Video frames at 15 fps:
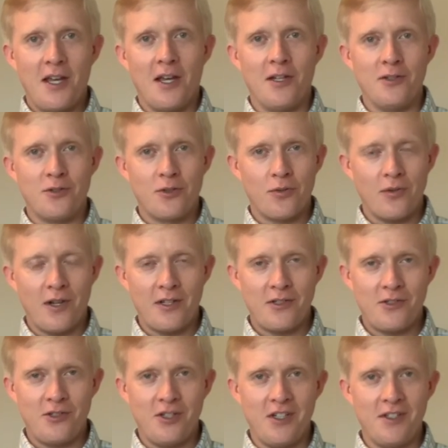and
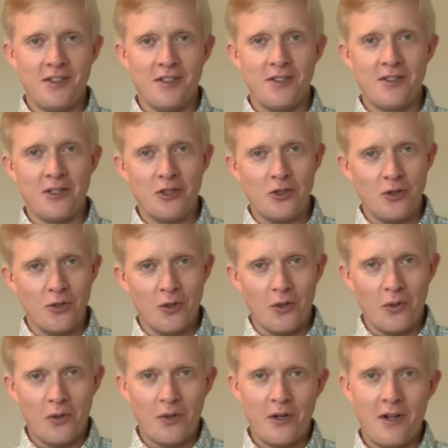trust Jesus as your
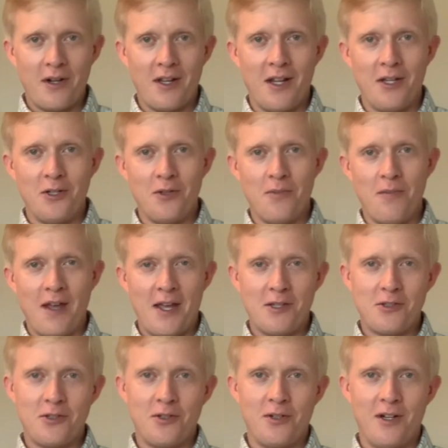Lord and your
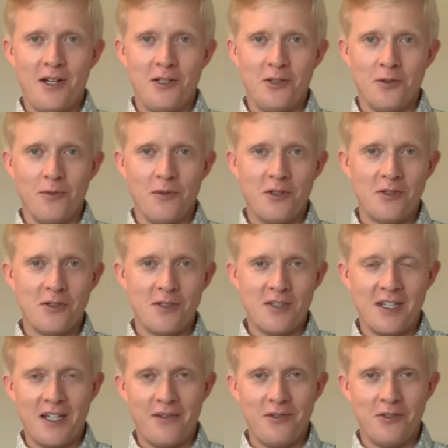Master and your risen
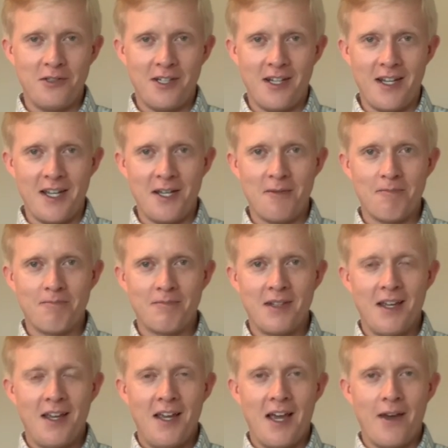Savior today.
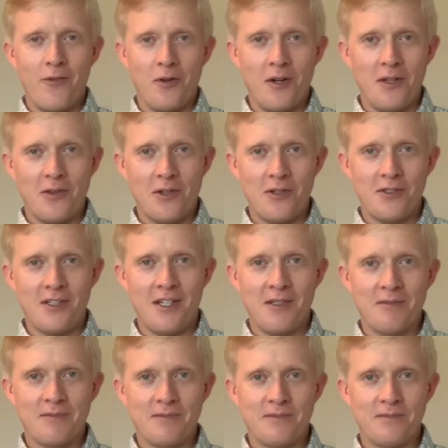Have a great
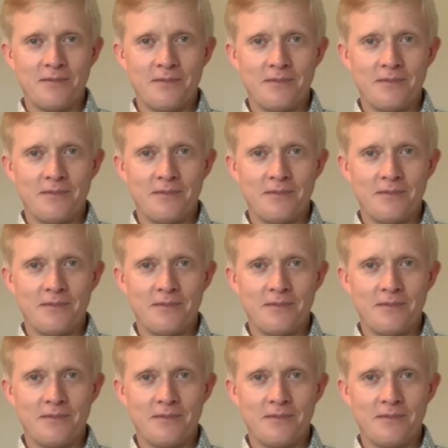Thursday.